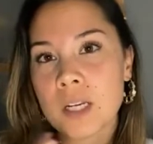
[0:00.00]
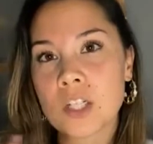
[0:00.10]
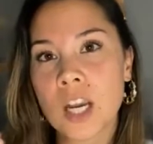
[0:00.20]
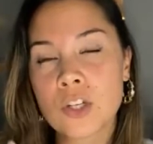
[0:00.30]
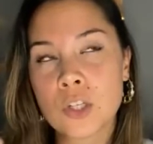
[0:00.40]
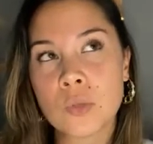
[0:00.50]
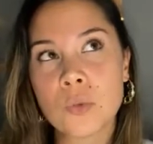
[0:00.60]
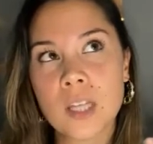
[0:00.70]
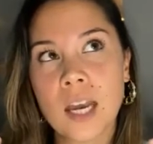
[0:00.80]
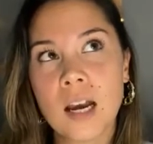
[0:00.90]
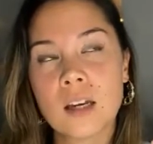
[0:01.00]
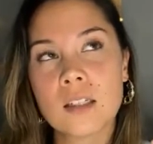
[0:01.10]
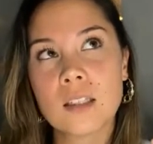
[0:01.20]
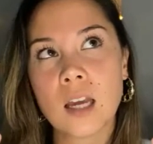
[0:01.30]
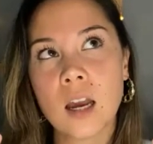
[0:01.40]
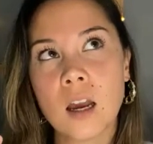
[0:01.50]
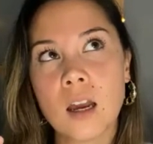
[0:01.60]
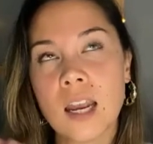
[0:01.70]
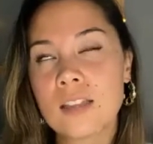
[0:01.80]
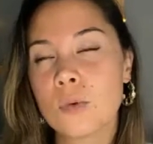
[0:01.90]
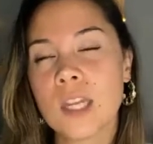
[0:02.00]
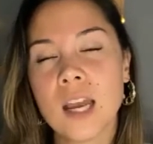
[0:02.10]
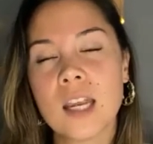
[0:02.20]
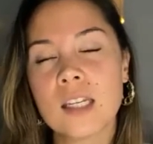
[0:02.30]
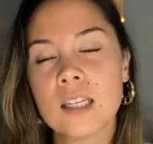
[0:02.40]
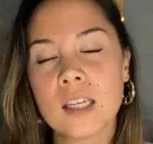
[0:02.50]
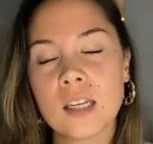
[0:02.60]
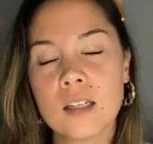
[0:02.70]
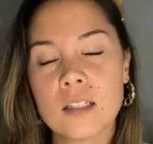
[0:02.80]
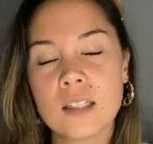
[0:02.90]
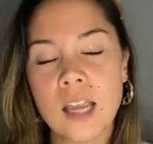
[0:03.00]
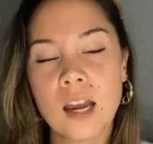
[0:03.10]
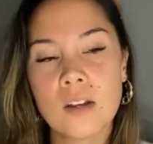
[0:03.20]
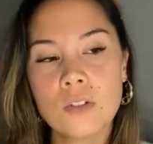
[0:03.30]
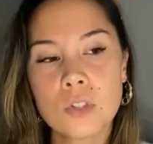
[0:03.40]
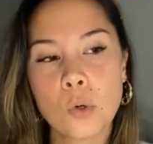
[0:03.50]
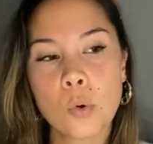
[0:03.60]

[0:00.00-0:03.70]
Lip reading: meditation without either without any sound,